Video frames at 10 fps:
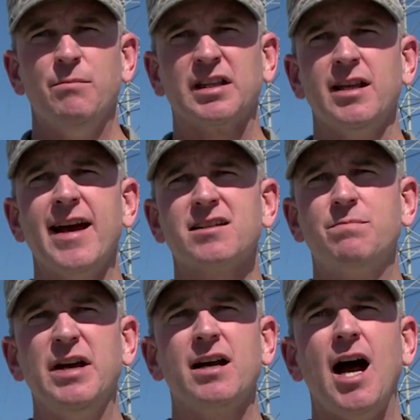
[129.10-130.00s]
But the
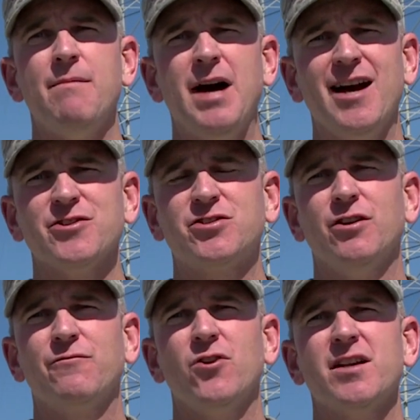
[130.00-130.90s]
next big
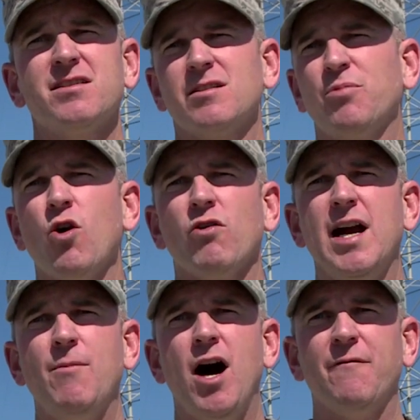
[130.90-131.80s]
milestone for us as a
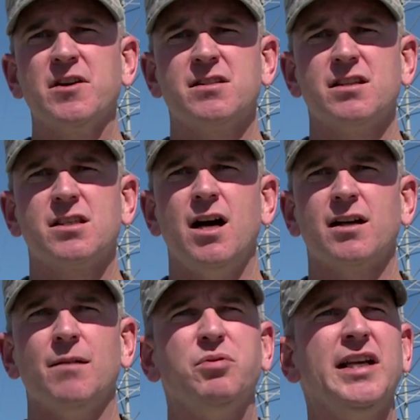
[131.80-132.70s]
program office is
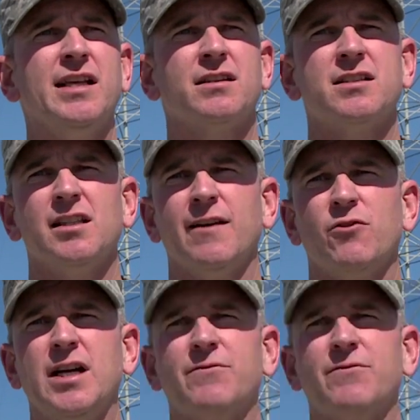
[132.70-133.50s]
completing the delivery